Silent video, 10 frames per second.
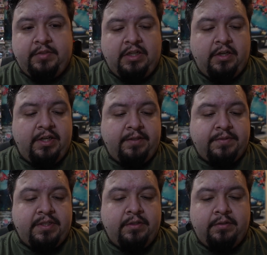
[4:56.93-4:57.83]
All right,
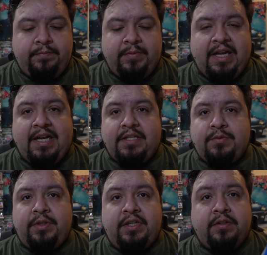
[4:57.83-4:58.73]
so as
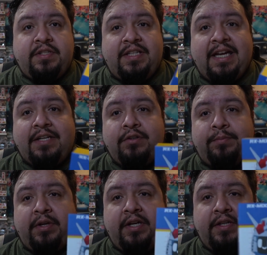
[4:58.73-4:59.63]
we go to the actual
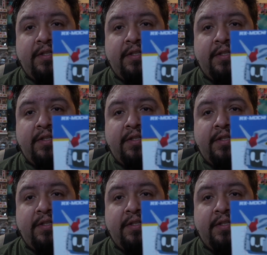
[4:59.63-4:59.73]
product,